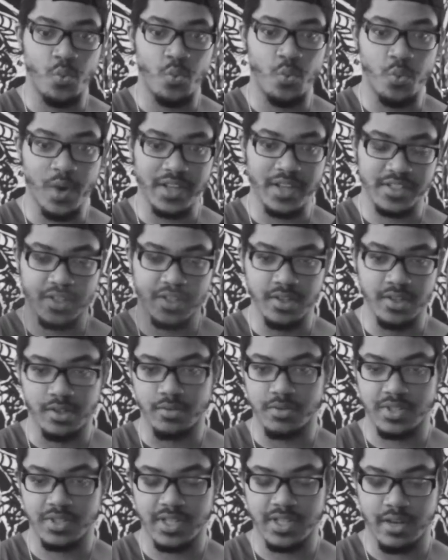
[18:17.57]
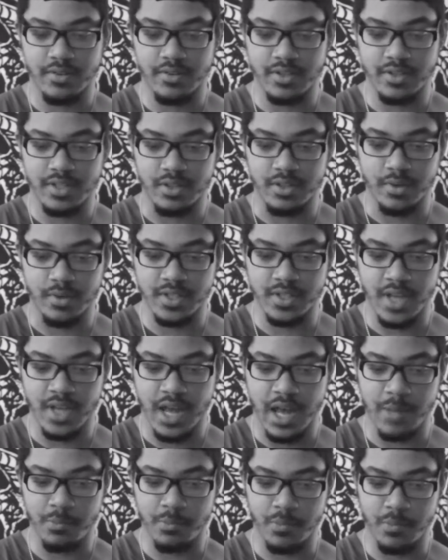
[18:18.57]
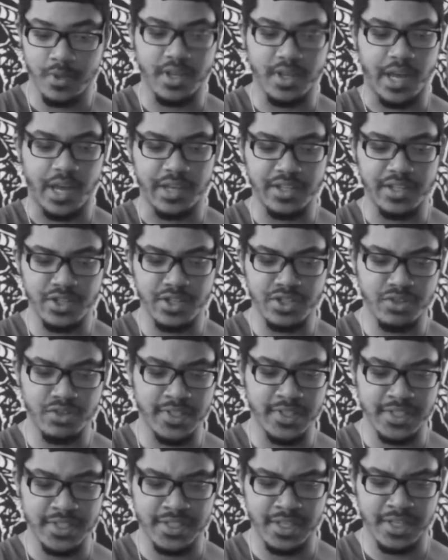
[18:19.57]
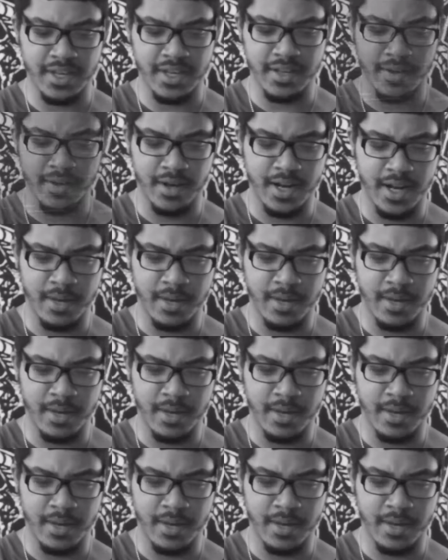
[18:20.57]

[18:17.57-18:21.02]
West Coast sound to it. I guess you can say